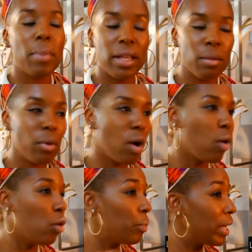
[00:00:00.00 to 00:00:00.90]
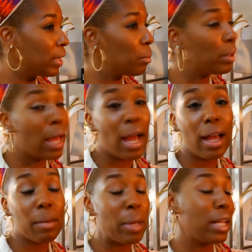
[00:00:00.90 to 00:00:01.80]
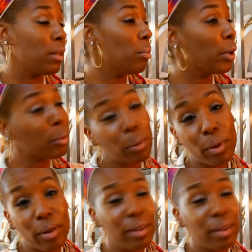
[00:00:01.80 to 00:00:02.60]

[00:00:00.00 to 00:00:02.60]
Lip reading: Paint them gold, paint them black, paint them purple.